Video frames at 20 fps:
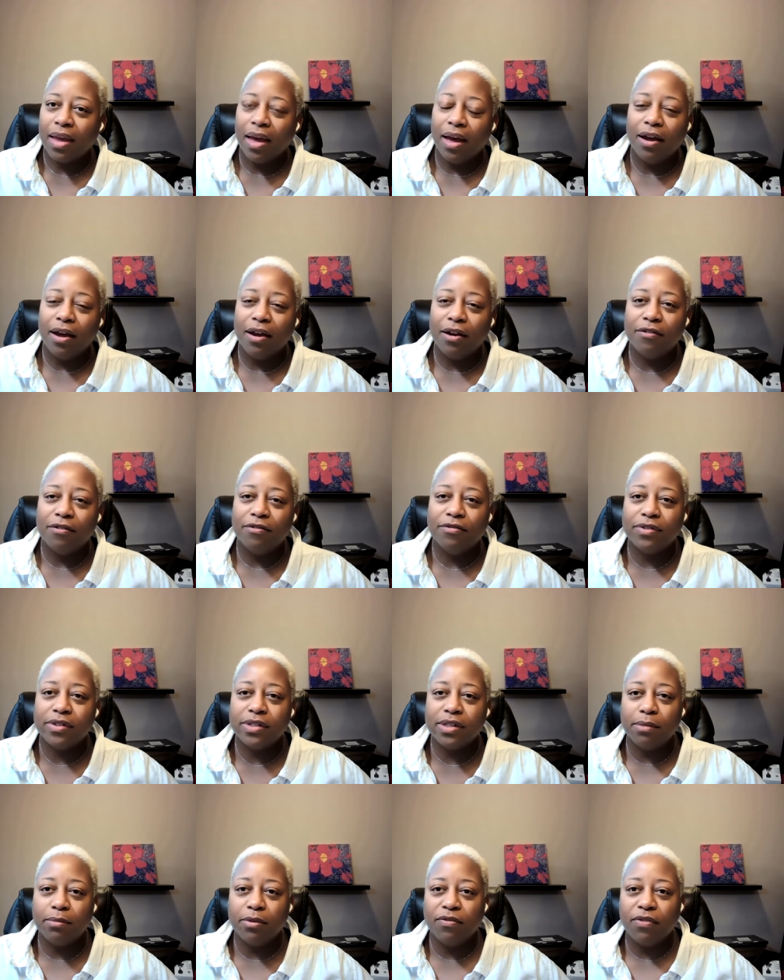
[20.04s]
of
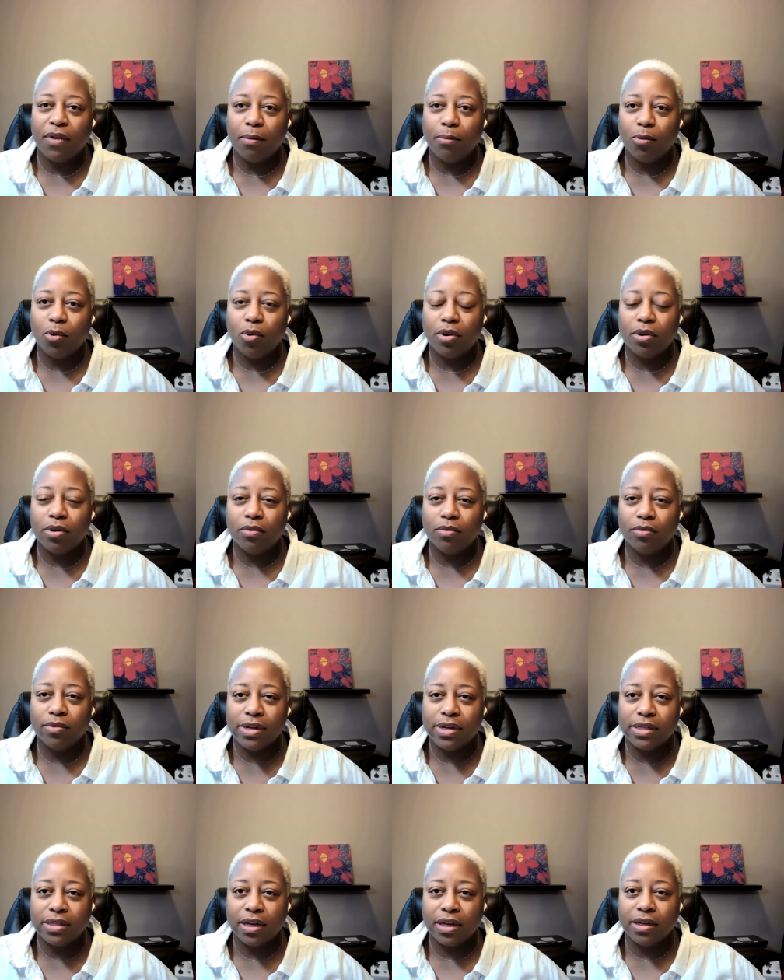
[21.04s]
some of our more
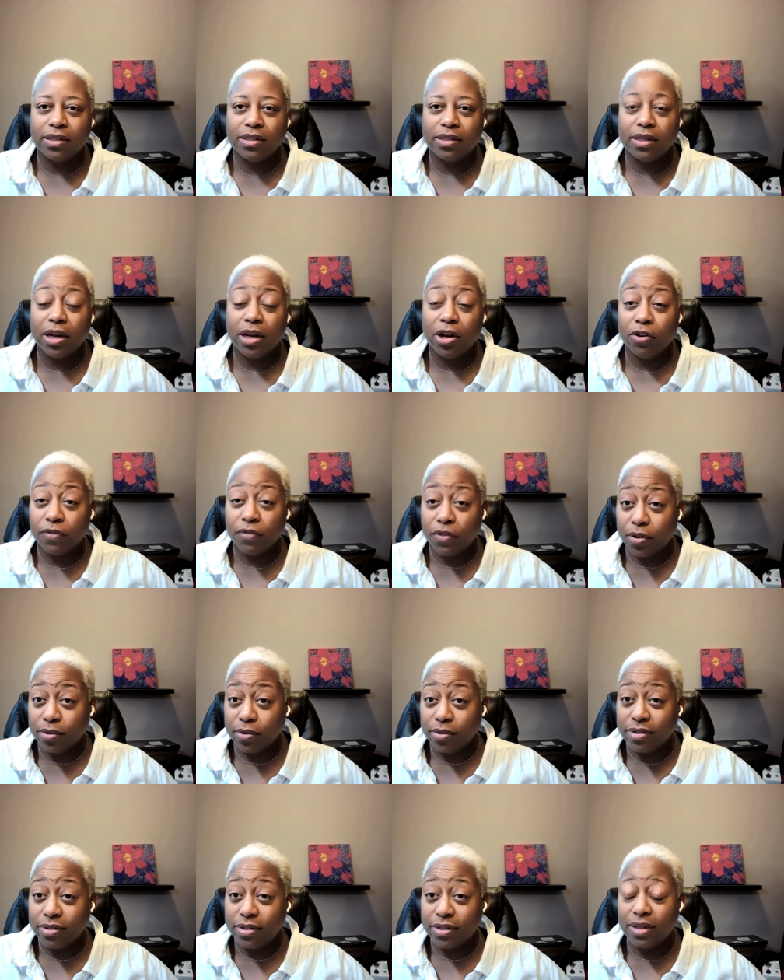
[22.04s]
recent
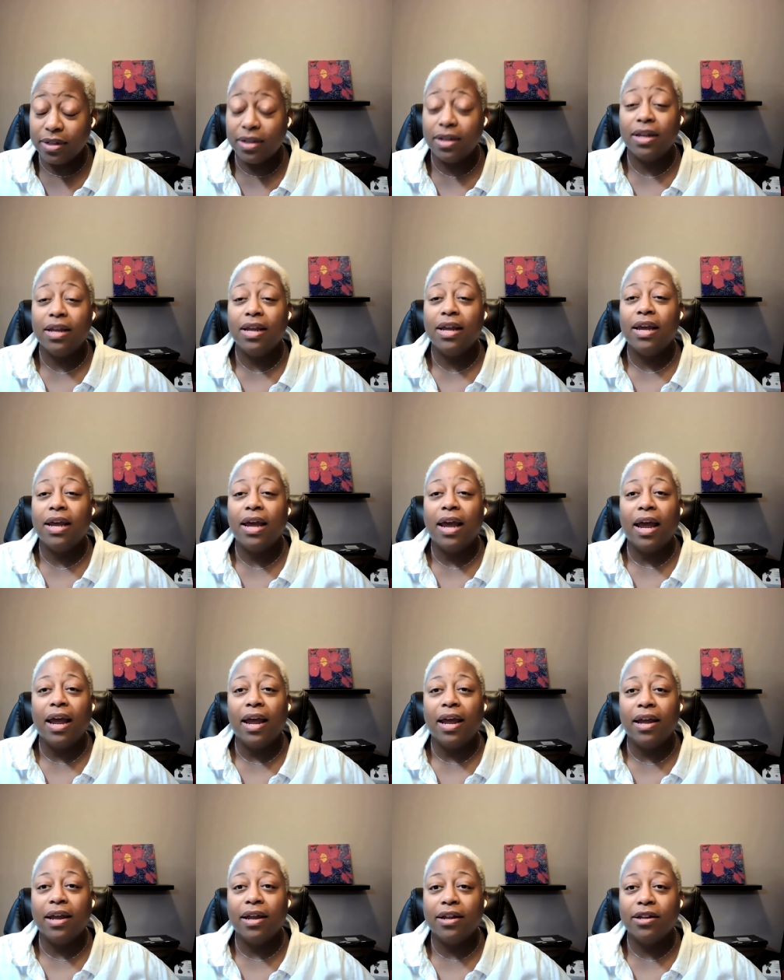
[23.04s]
interviews
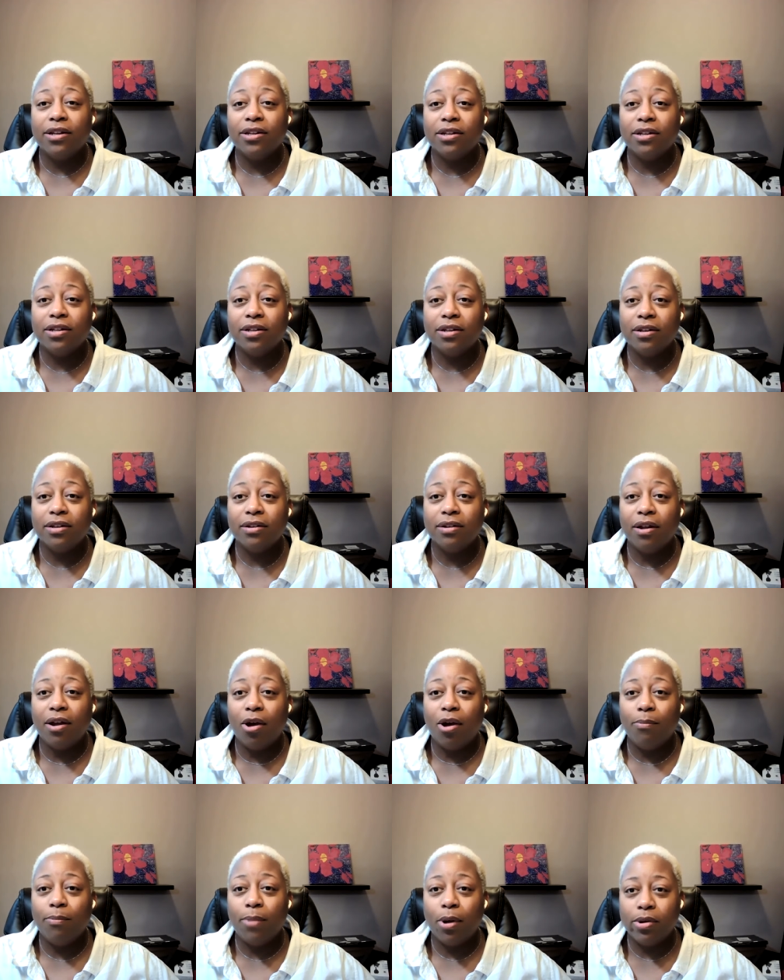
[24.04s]
and
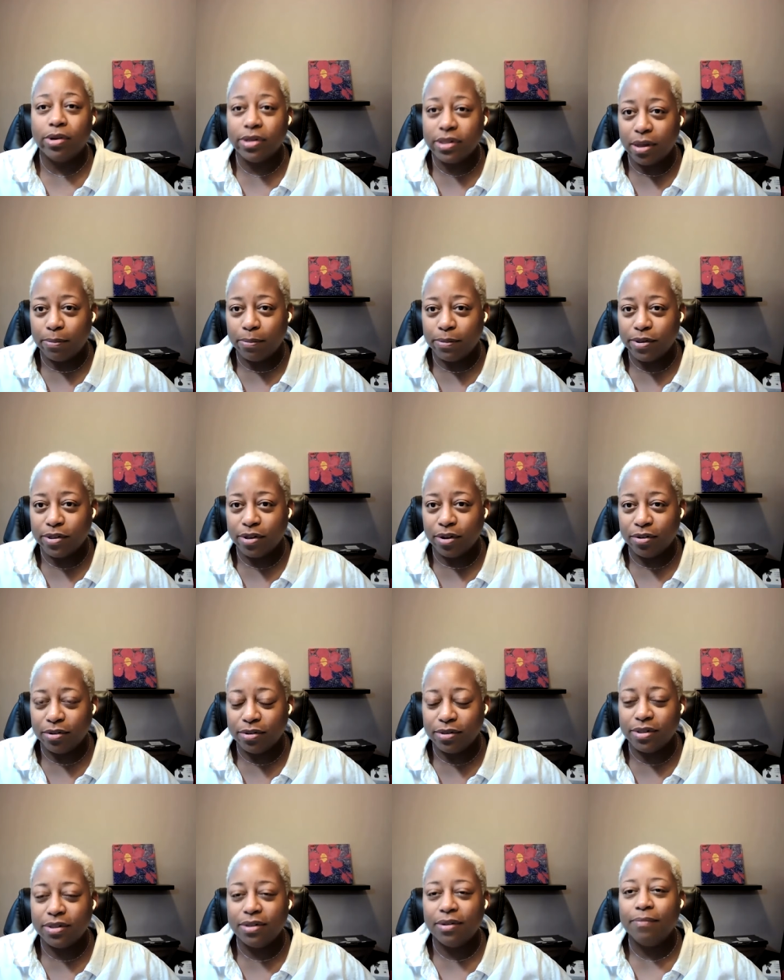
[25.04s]
bonus
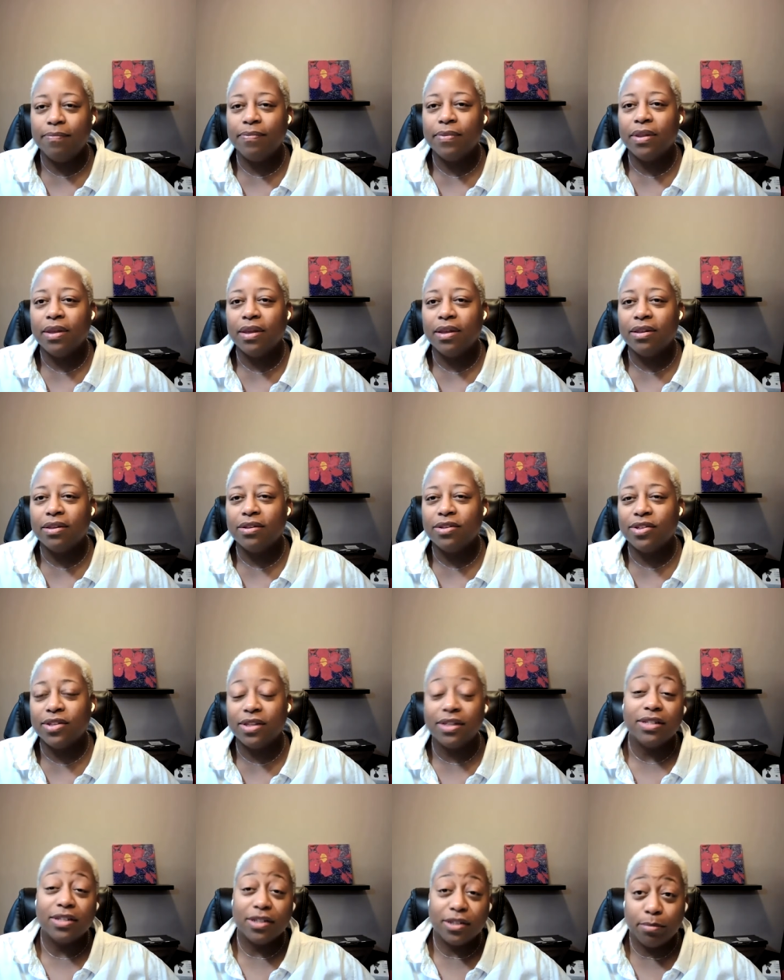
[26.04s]
episodes. So
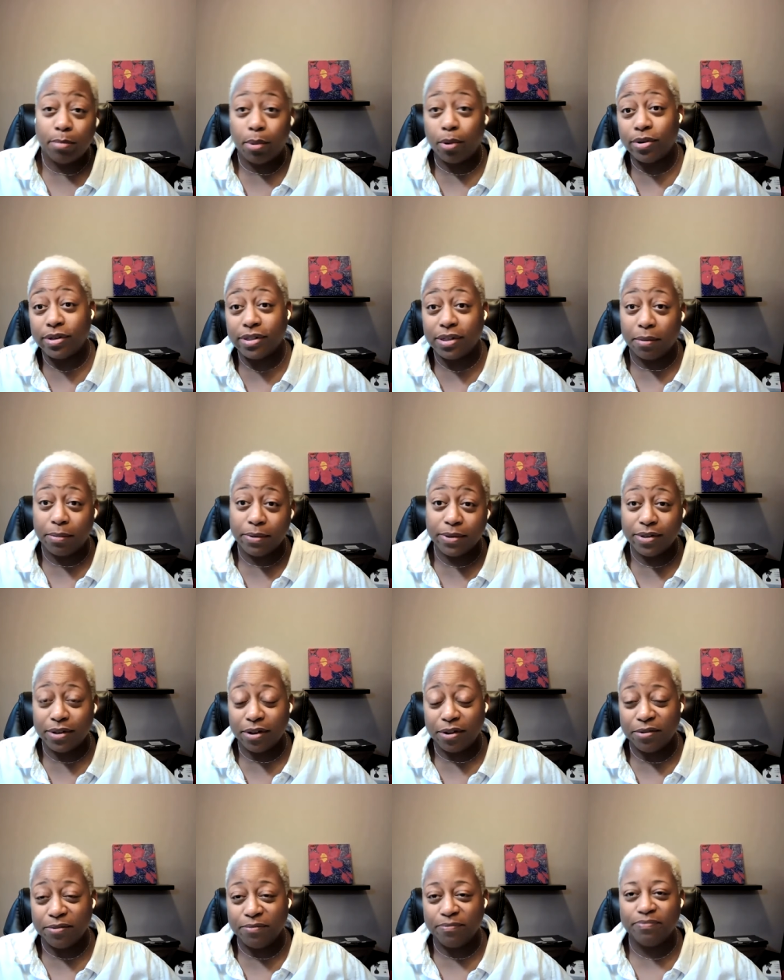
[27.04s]
this is a bonus
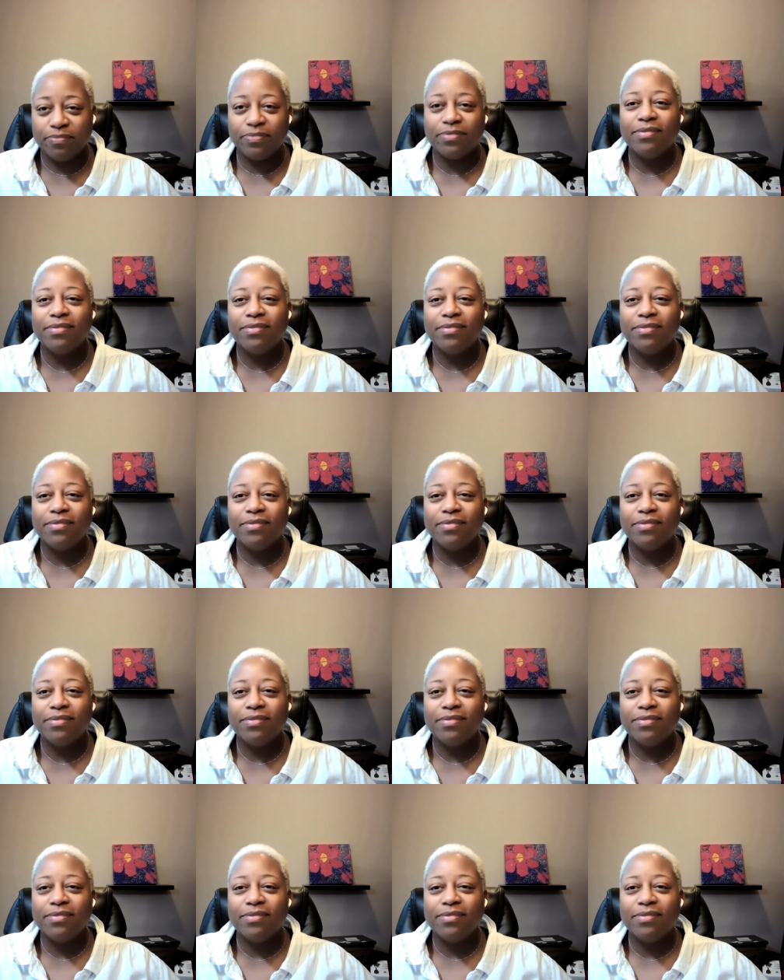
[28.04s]
episode.